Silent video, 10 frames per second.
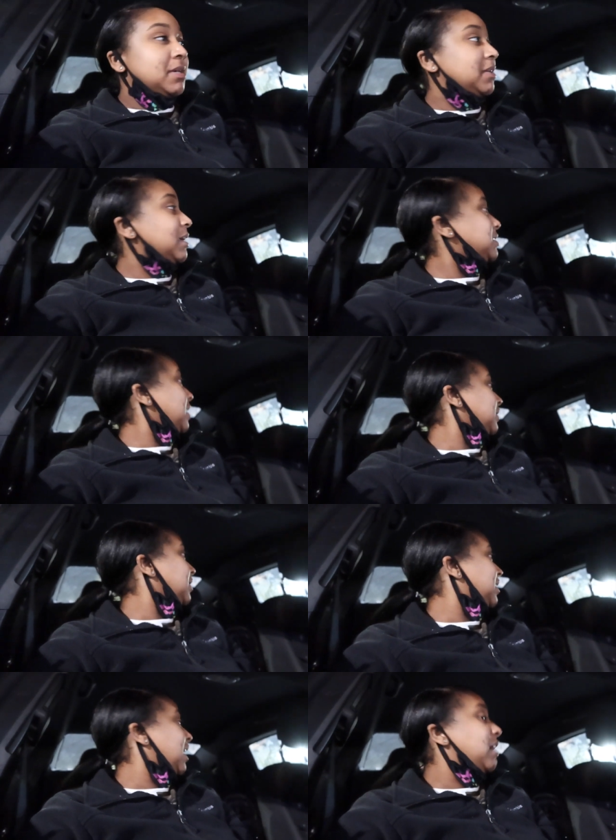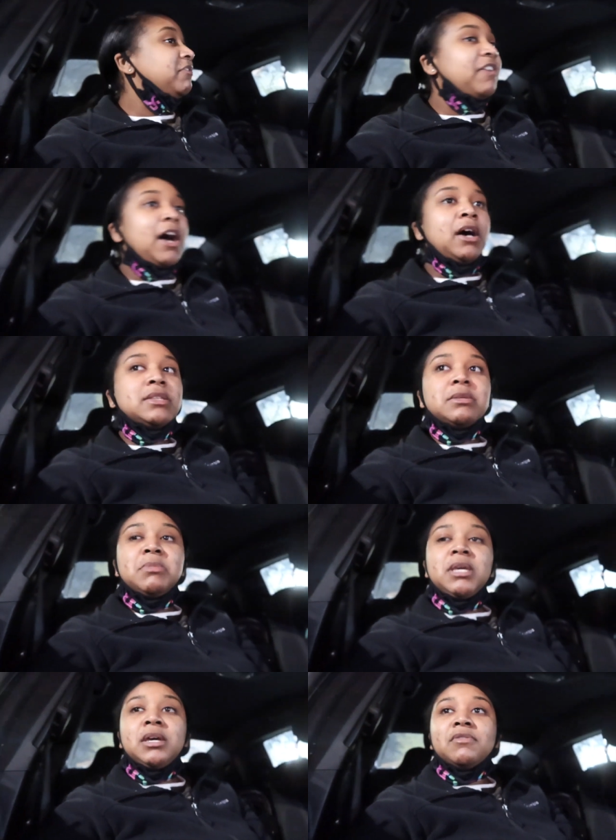That's like the downfall to
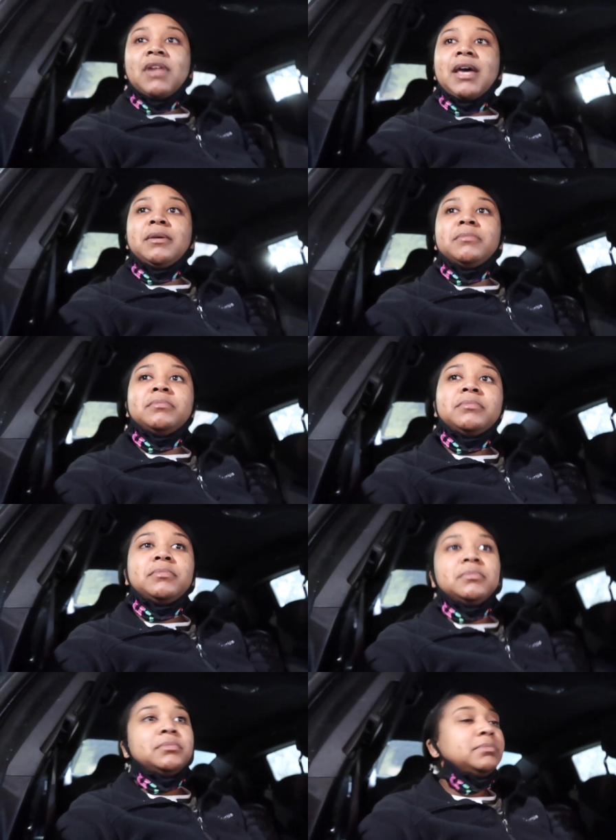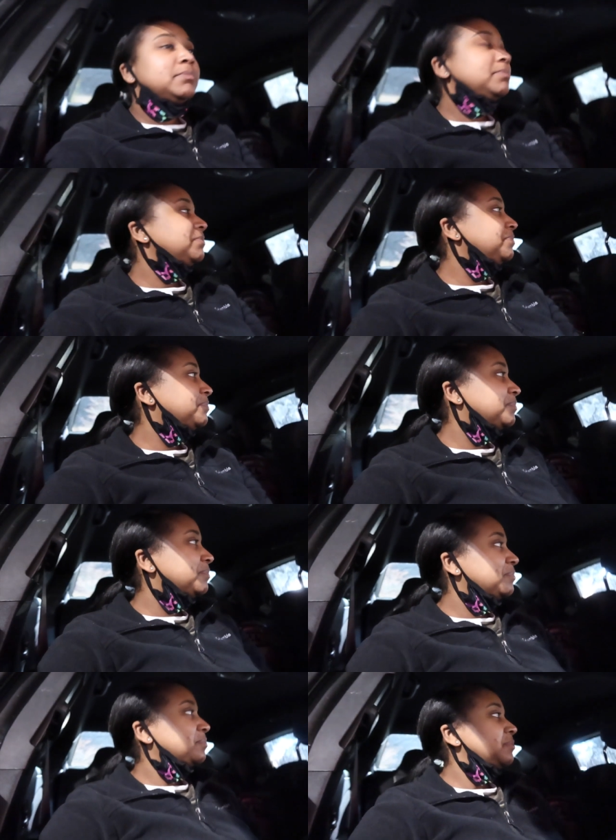me of One like. thing I can think of, they
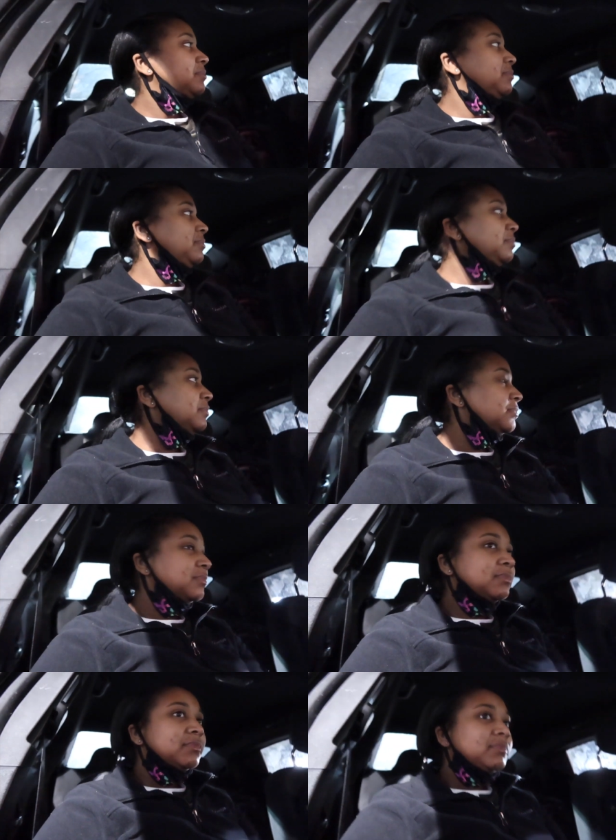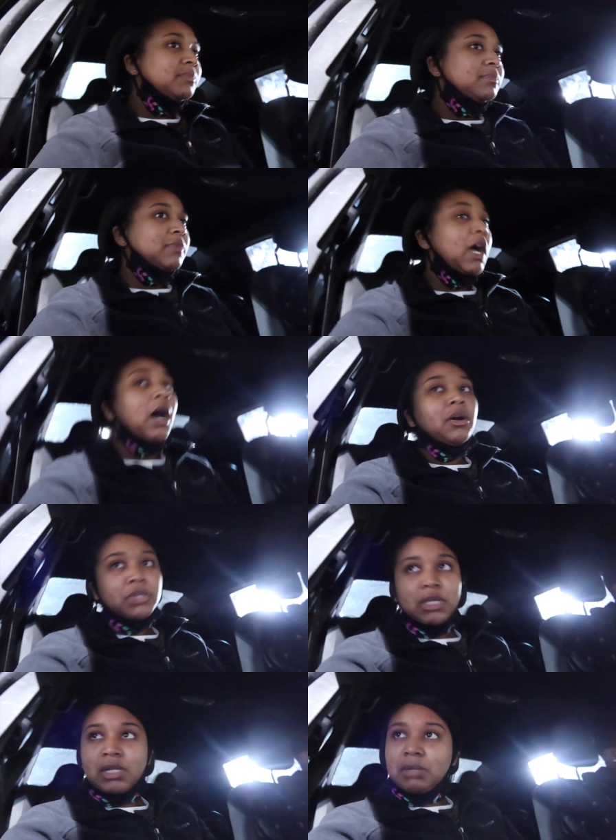didn't have enough service. Oh
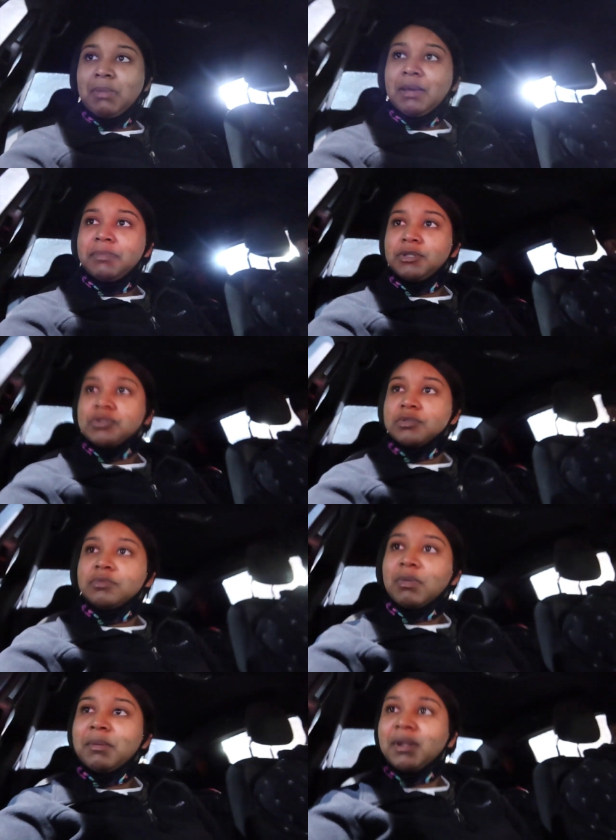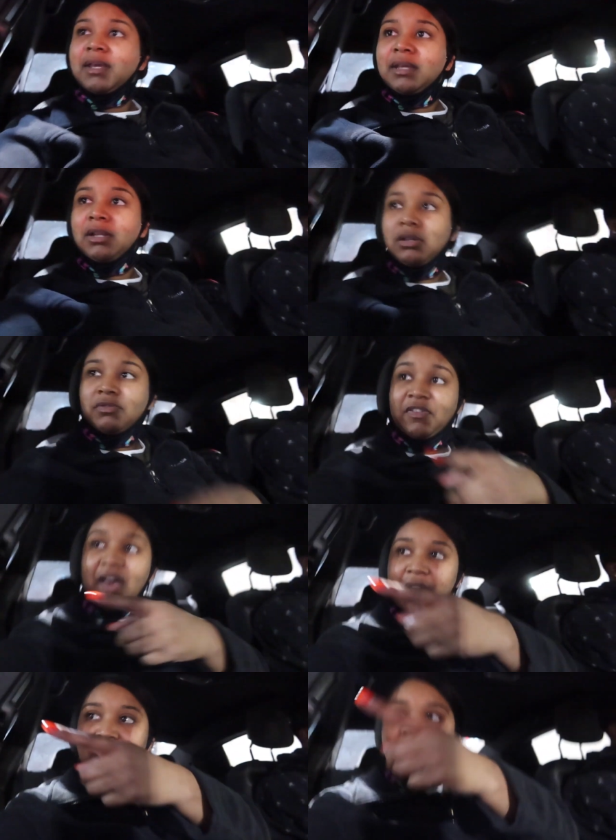yeah, that might be true. Maybe they And look,
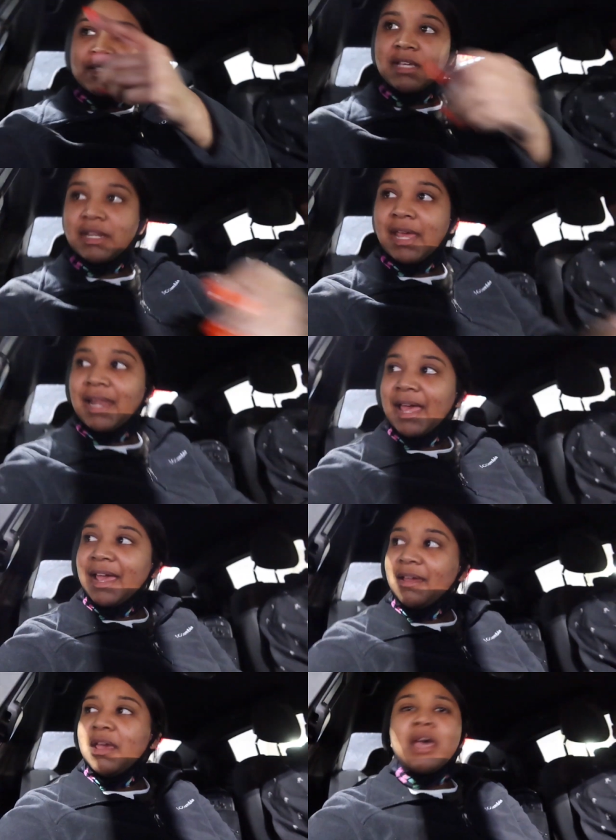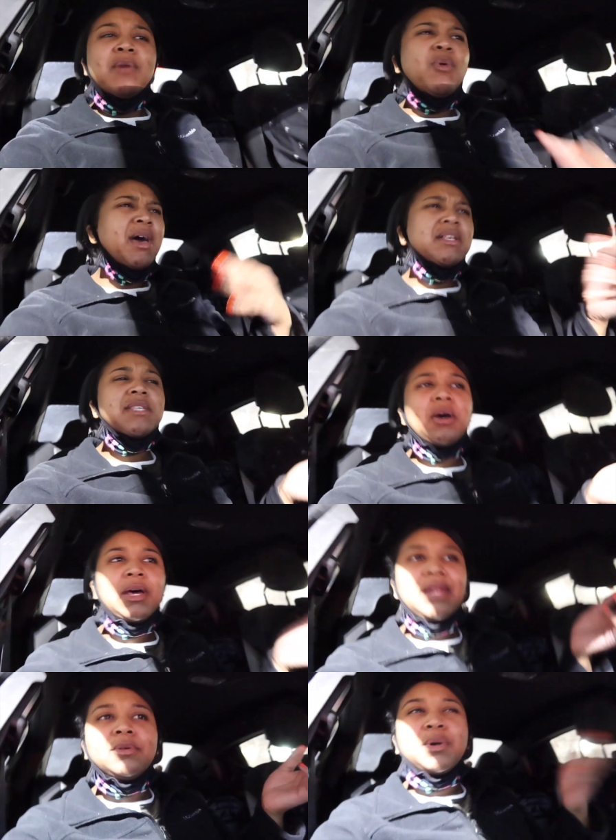five guys. Look at that line. What? So
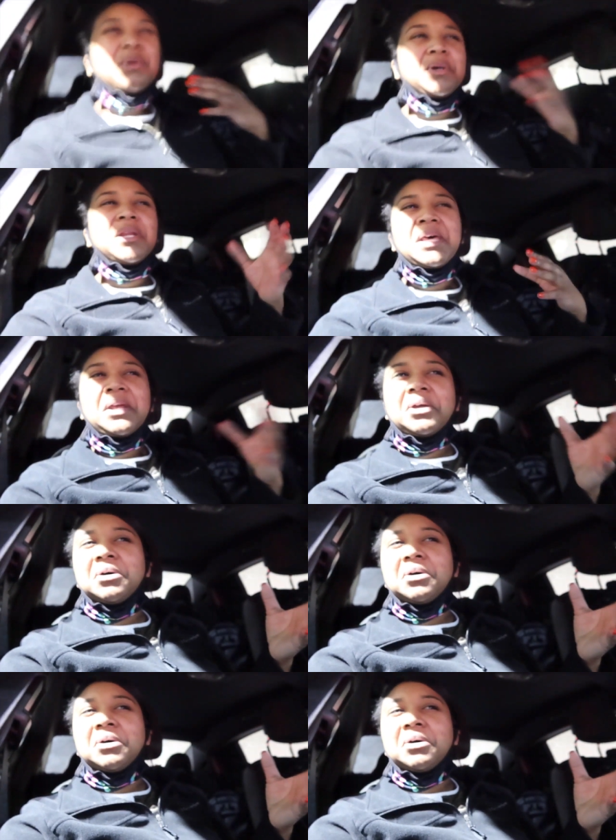uh, uh, Atlanta.